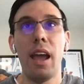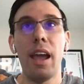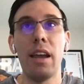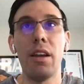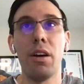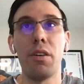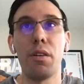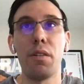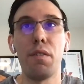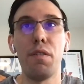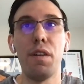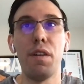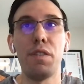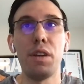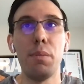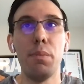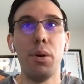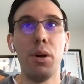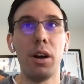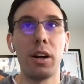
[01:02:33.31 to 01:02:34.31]

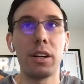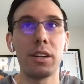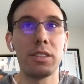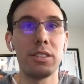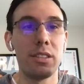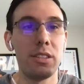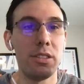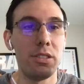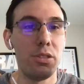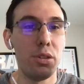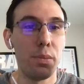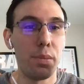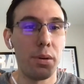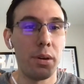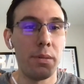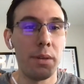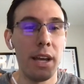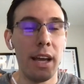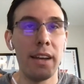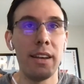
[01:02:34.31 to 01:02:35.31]
850 books to
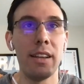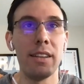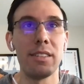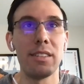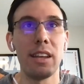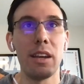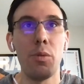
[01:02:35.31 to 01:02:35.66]
superintendents